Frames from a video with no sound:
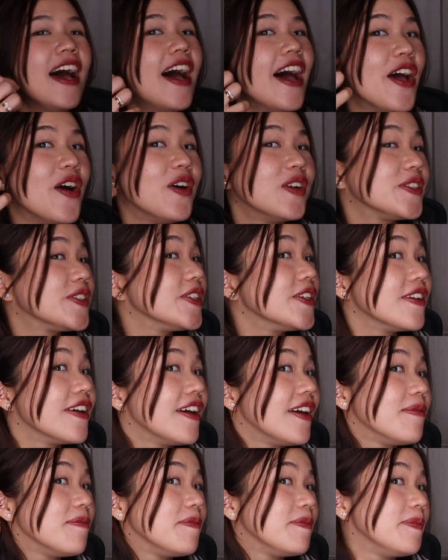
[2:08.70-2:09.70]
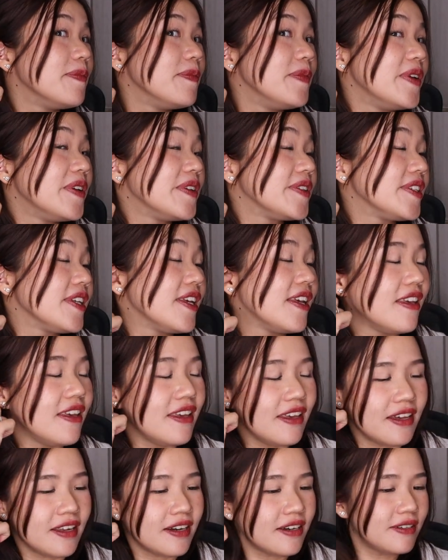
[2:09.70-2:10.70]
I also got piercing
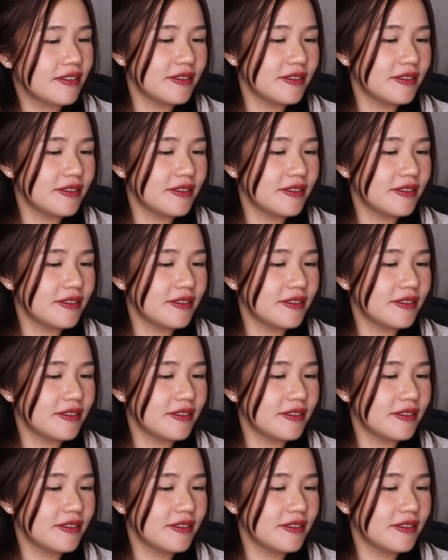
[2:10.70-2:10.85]
here.